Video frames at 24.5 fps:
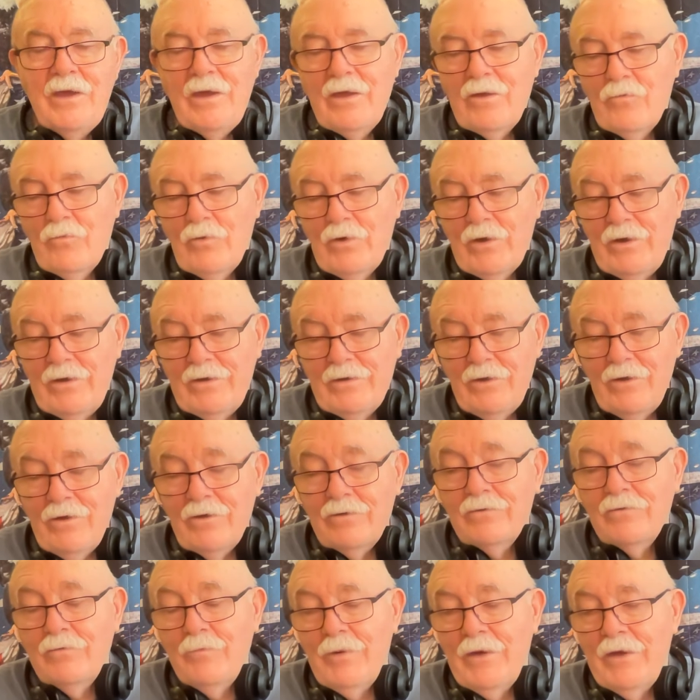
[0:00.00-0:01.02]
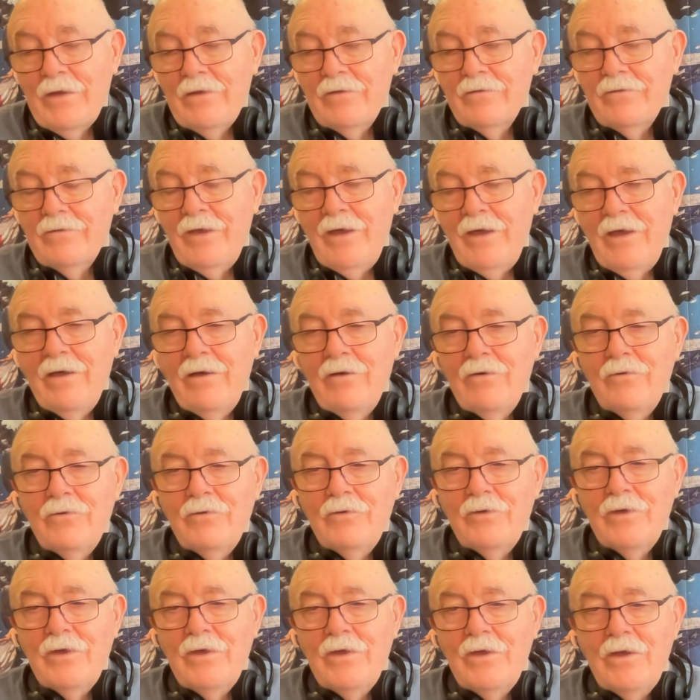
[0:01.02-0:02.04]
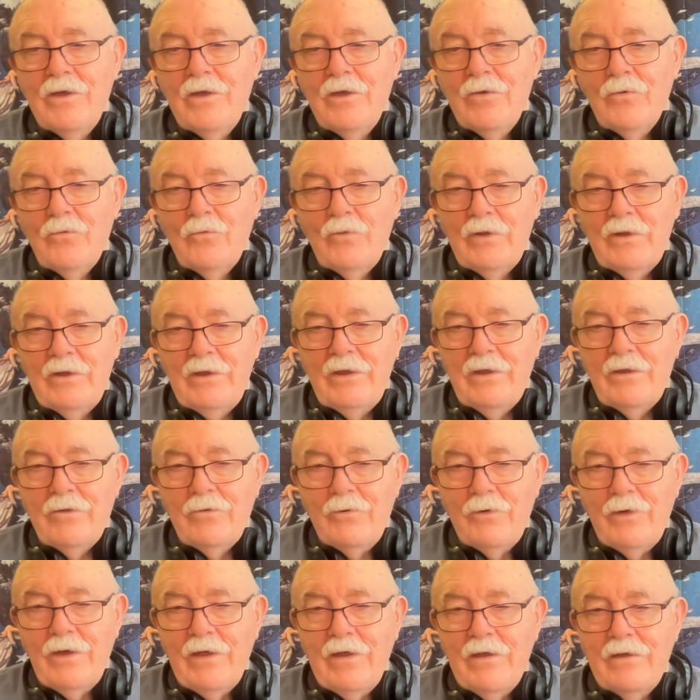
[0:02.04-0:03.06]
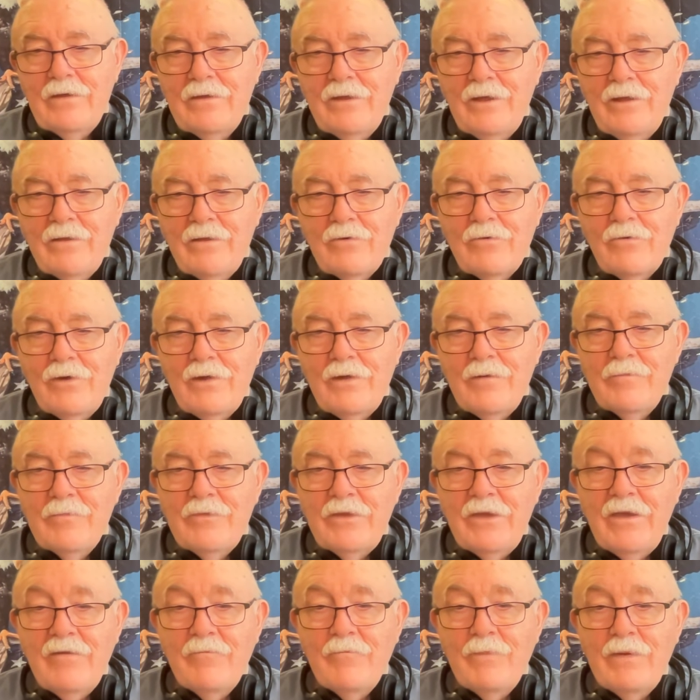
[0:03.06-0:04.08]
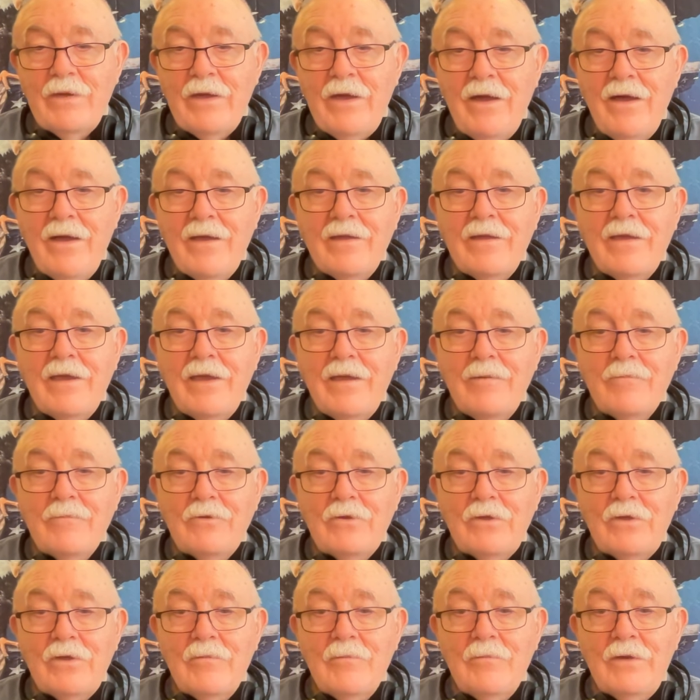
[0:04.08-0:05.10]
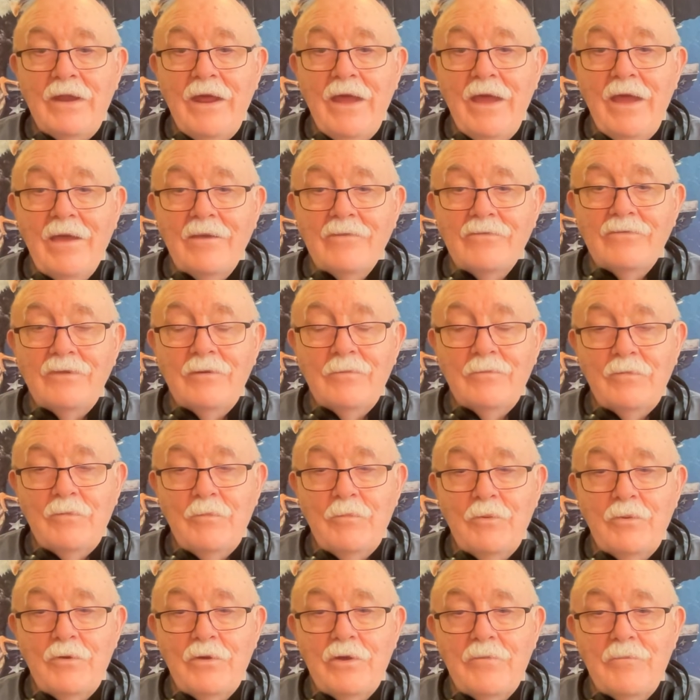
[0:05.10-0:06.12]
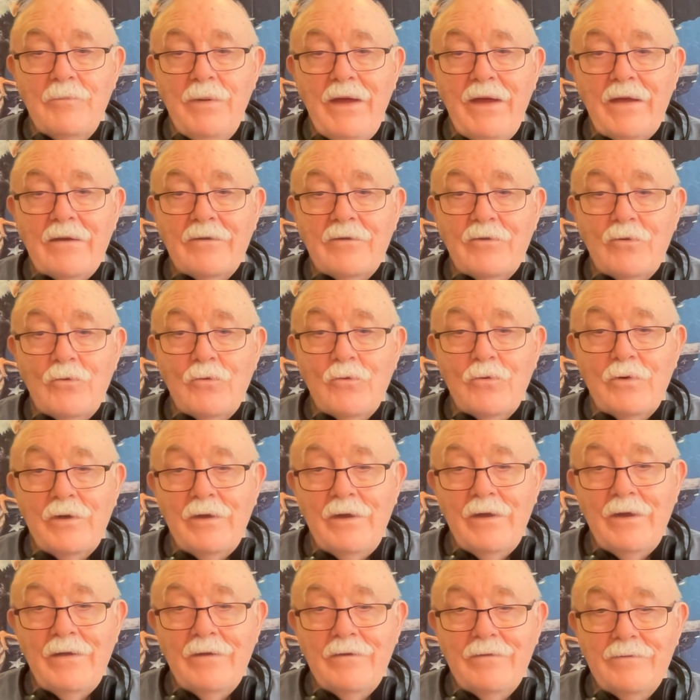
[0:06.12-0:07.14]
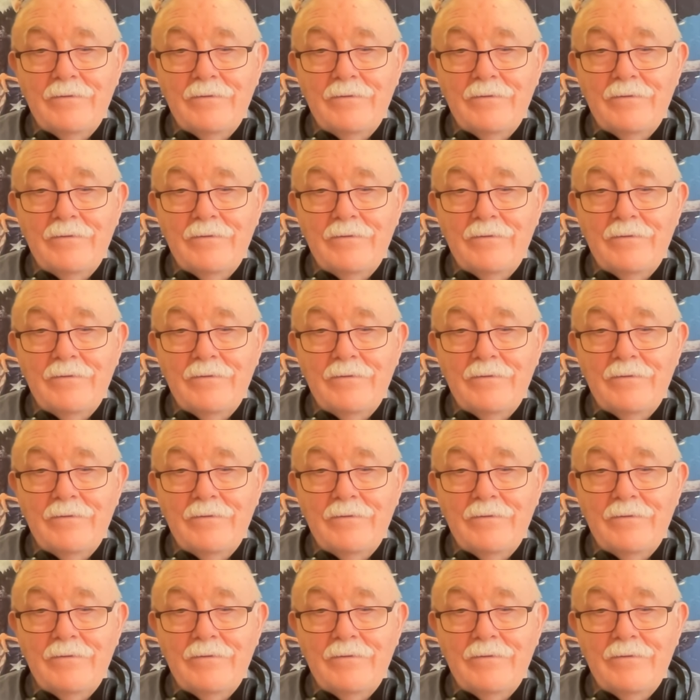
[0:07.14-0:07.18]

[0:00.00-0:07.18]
And what he talks about is how, when he created Telegram, the FBI came to him and asked him to put a back door in it.